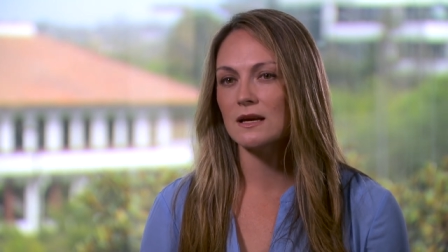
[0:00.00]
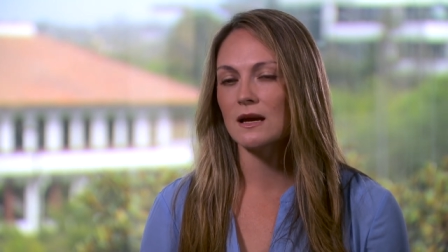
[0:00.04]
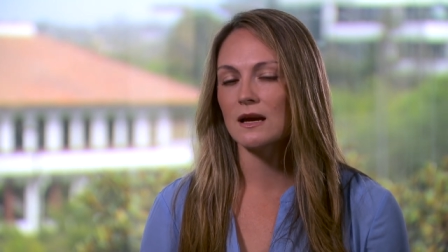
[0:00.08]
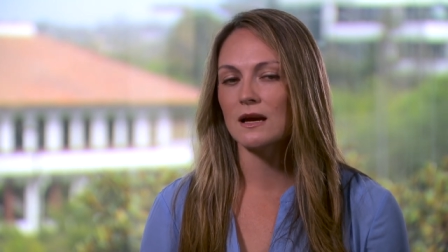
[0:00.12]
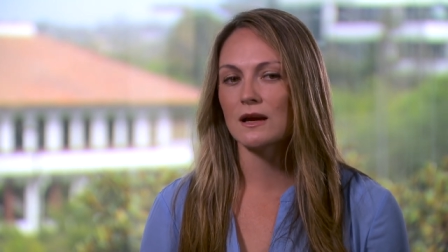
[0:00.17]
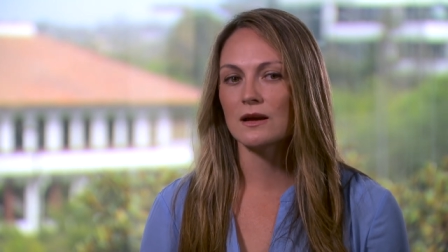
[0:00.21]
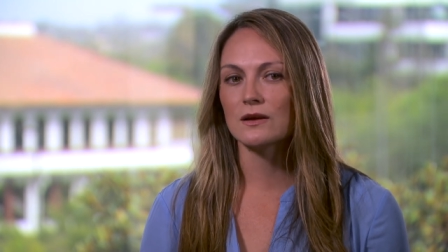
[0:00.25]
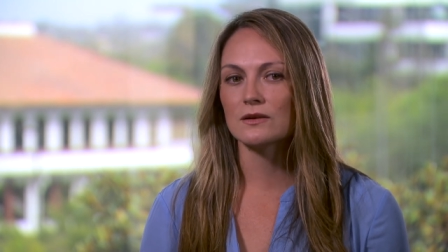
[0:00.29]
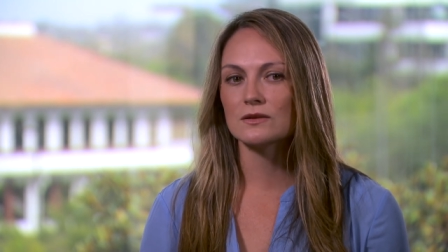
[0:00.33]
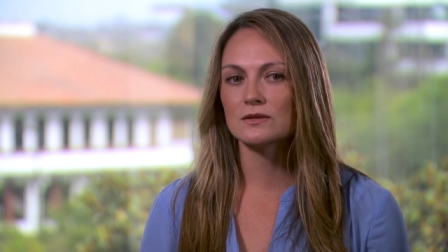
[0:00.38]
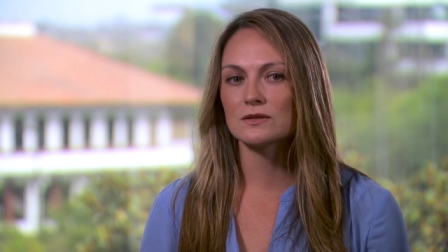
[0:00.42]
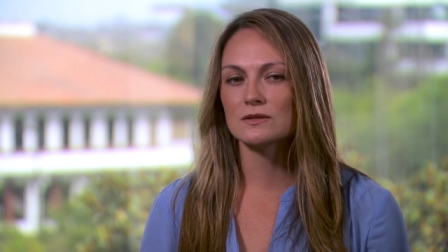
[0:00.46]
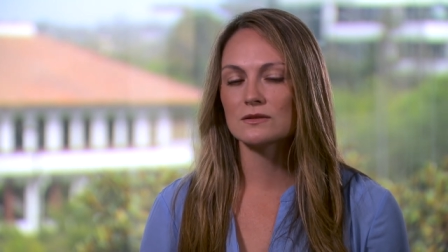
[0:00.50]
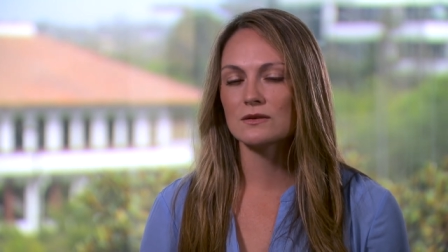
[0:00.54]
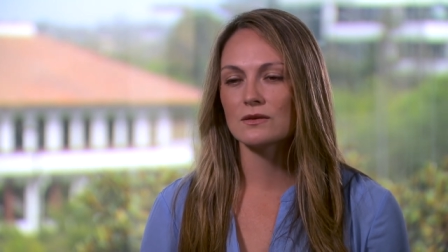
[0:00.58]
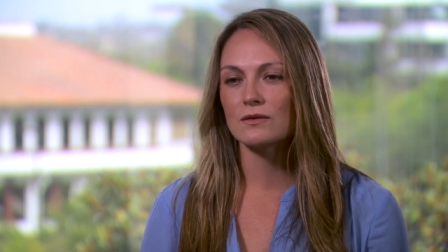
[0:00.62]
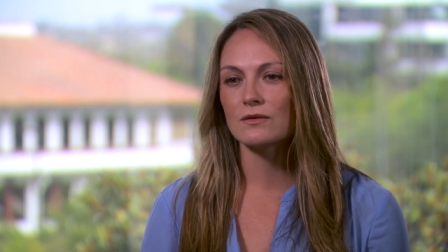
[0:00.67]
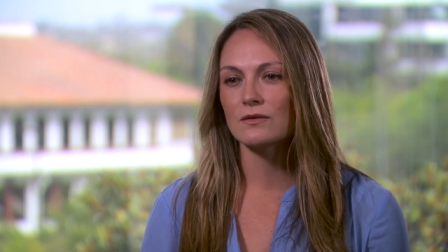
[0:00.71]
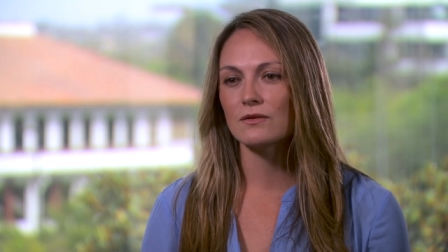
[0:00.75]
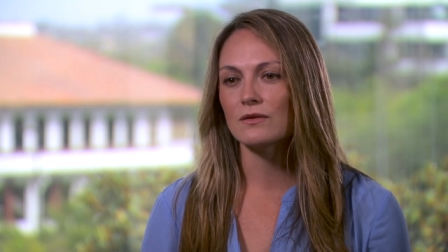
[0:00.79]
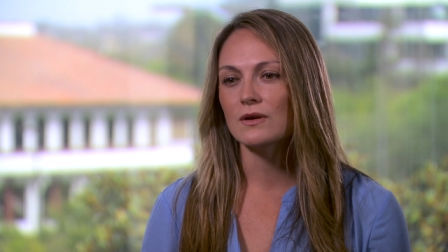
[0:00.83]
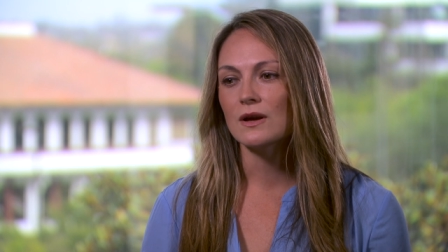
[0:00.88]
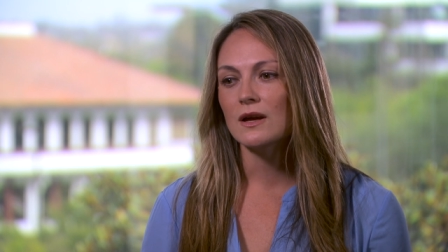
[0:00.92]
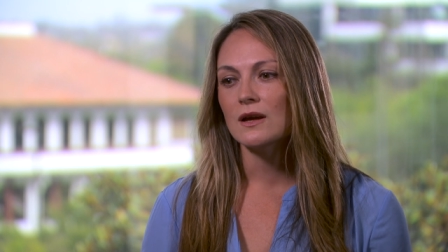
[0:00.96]
Uh,
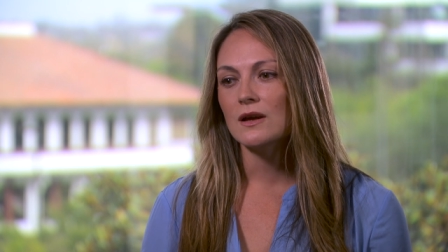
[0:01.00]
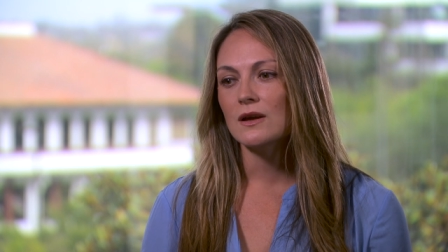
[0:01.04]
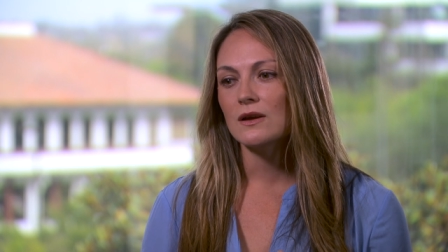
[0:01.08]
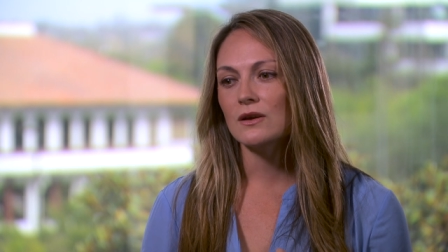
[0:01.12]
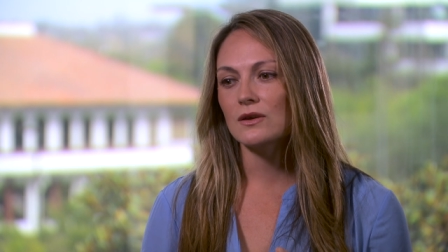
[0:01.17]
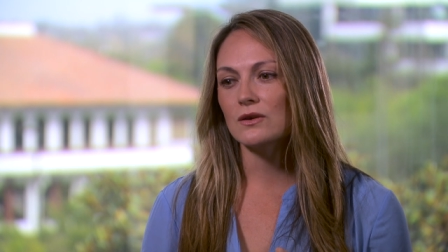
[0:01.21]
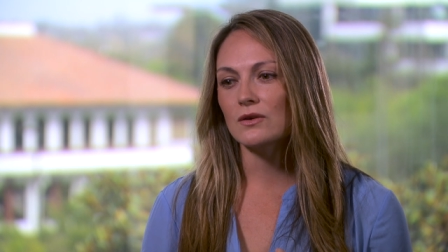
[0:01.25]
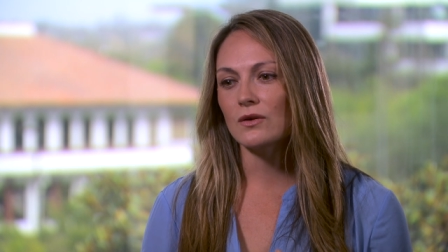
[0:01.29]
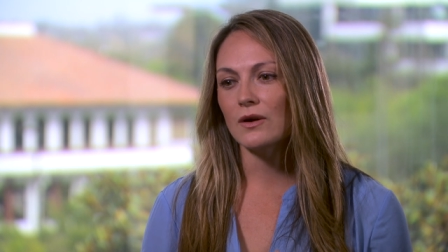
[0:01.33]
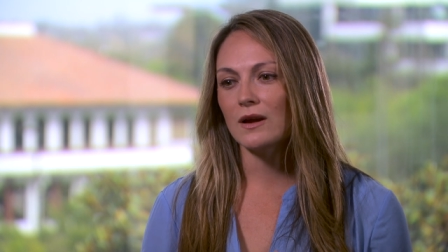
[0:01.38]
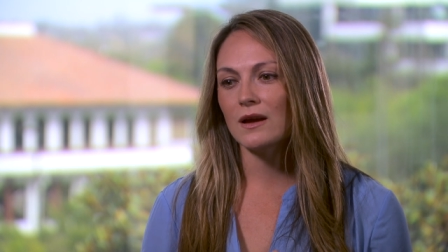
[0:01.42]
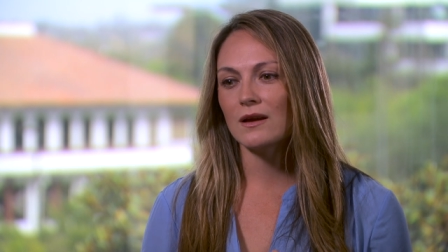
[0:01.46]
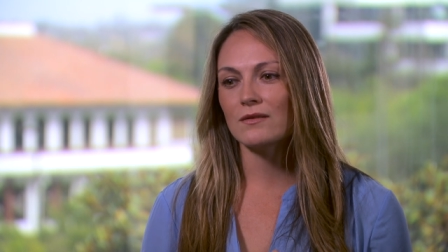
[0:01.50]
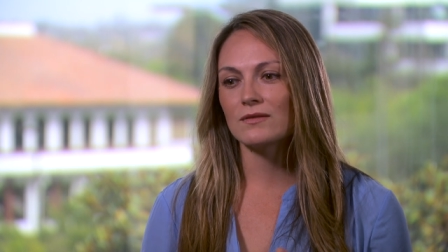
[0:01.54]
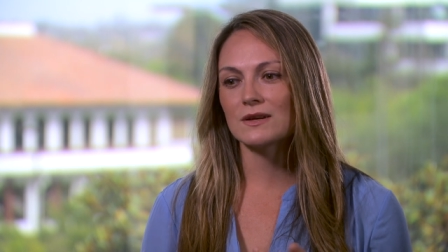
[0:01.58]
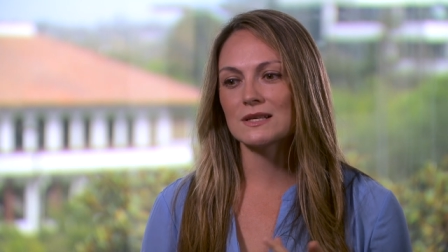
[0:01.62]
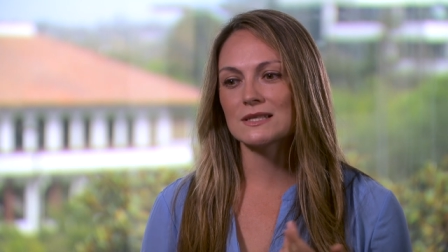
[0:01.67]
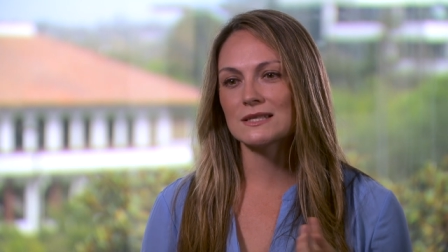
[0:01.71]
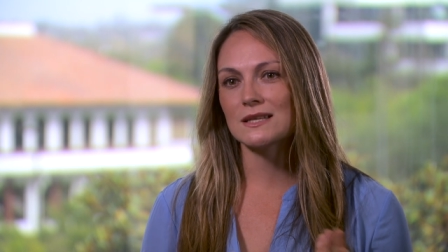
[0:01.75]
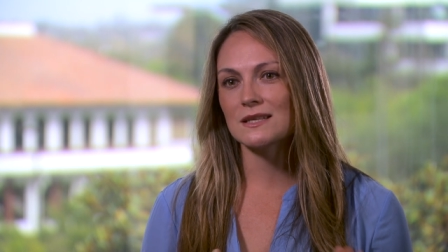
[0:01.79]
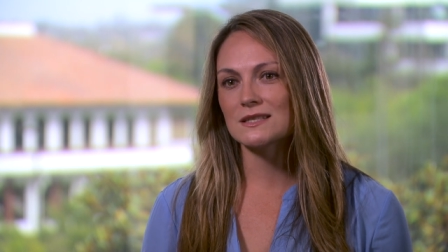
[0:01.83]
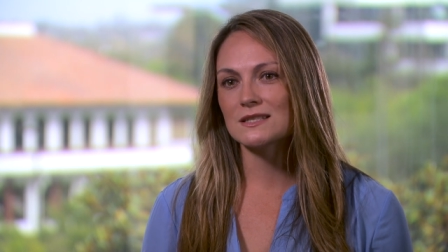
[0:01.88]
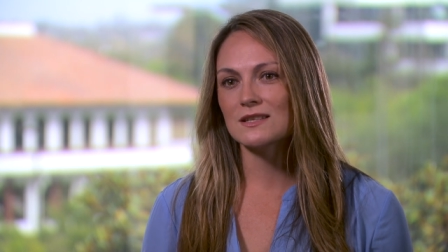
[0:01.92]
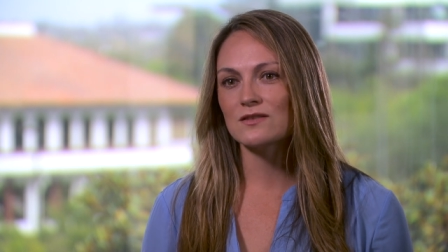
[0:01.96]
so, you know, I have
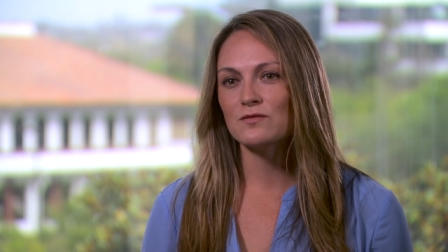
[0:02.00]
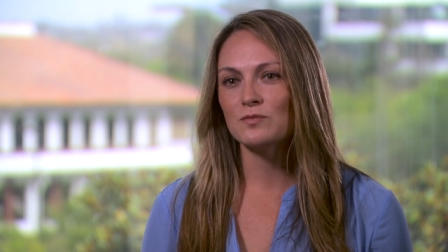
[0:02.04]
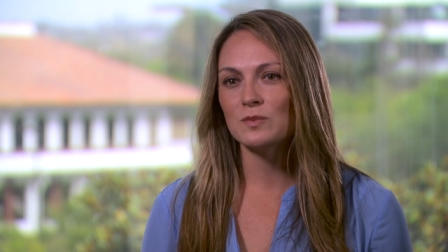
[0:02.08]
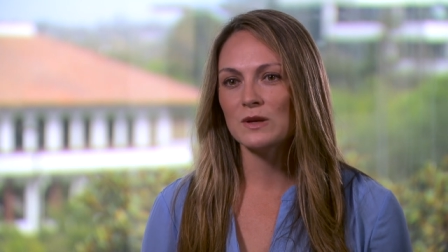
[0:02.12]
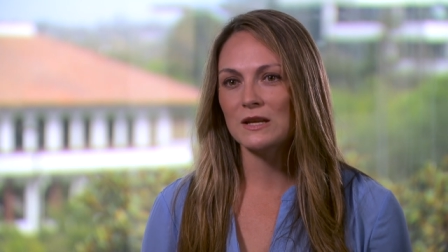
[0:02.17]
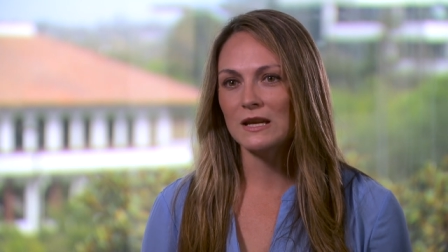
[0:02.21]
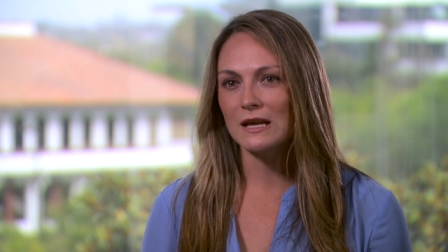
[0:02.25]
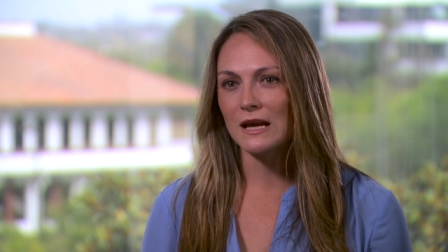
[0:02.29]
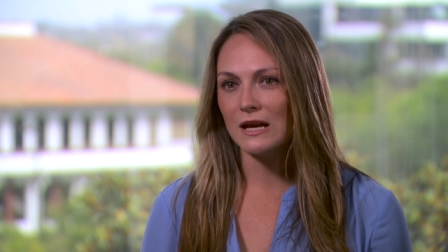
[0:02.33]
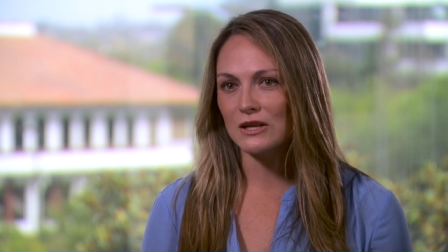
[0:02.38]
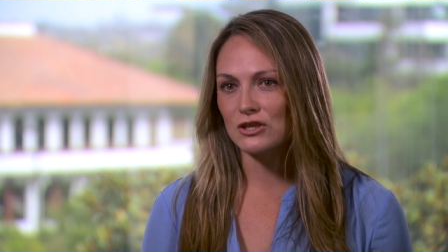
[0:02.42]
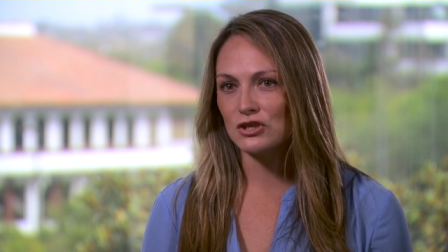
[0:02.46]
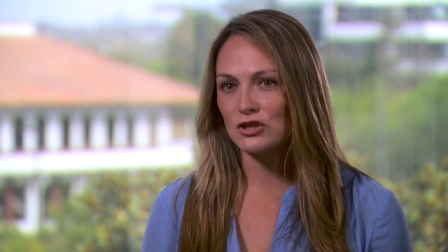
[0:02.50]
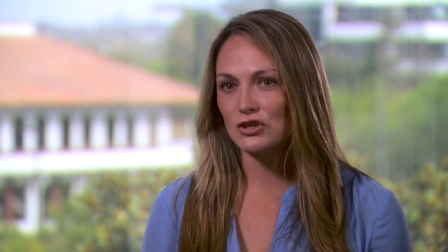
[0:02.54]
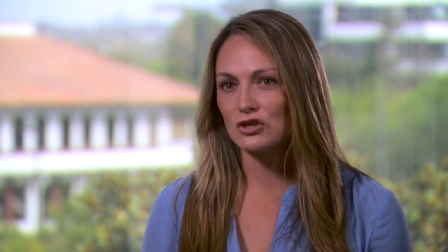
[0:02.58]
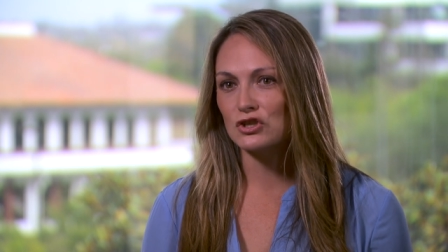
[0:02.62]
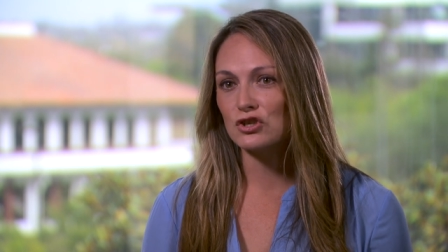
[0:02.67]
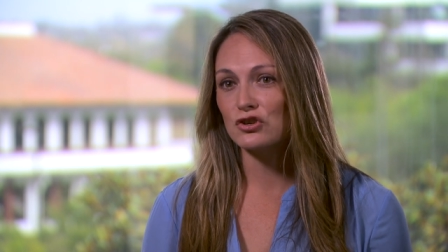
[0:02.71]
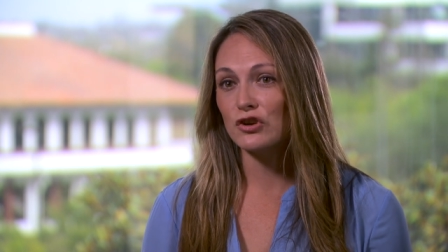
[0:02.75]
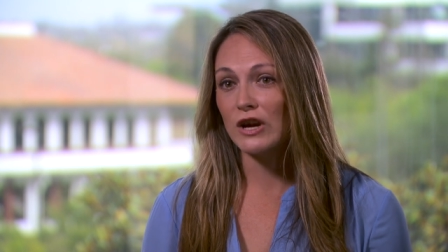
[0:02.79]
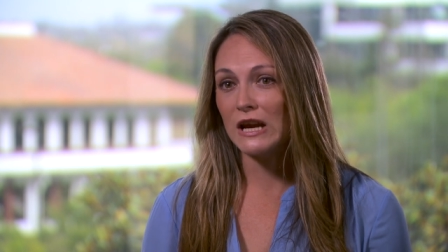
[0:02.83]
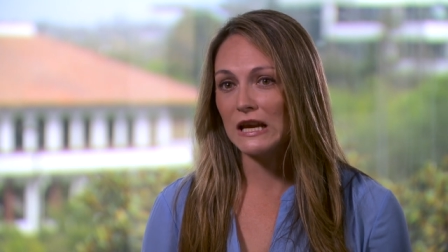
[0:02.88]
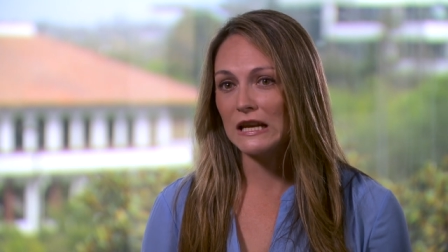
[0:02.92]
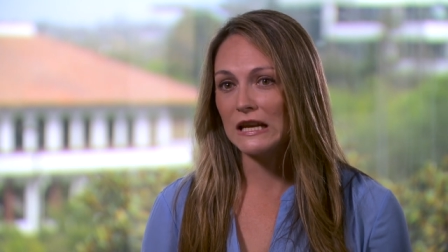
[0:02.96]
extensive pediatric
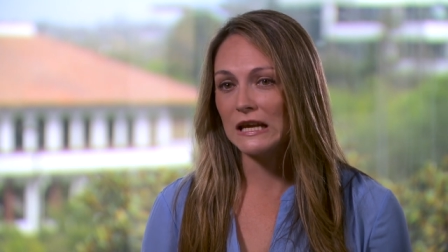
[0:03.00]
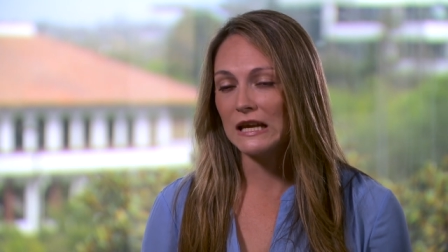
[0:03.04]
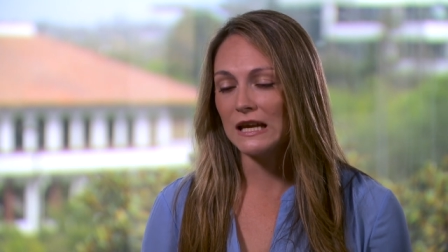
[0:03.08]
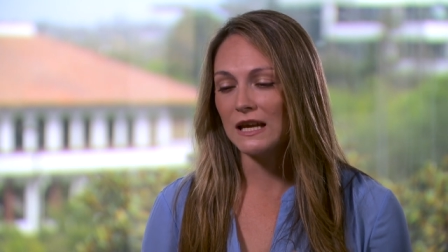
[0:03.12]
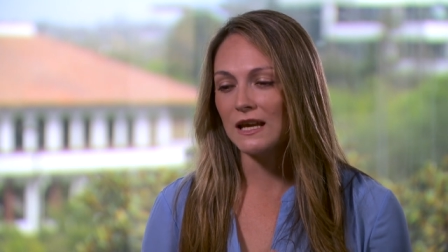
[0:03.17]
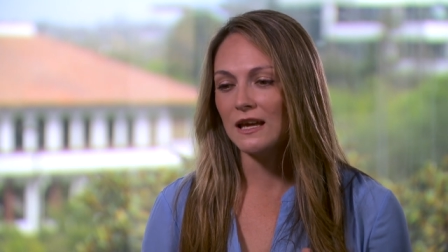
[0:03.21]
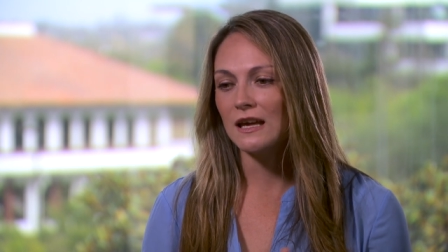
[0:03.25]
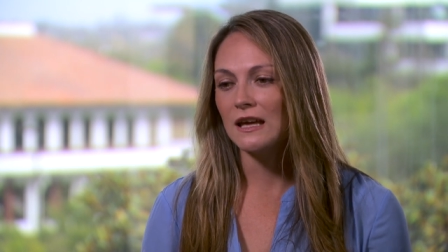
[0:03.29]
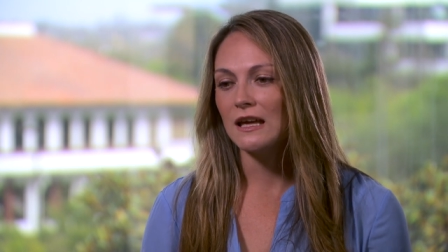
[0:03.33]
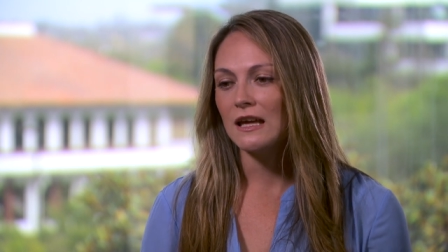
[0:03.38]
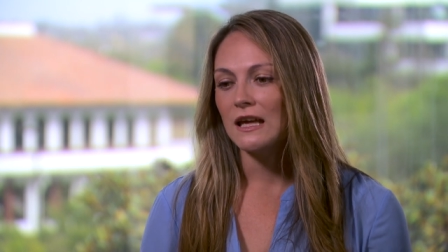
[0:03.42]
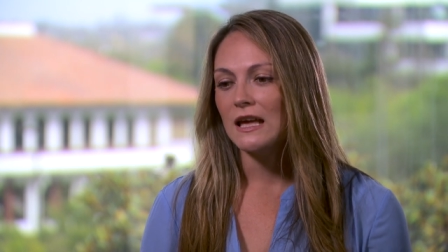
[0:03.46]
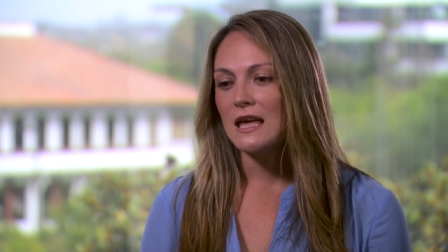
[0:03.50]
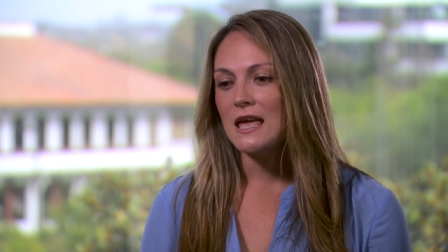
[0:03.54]
training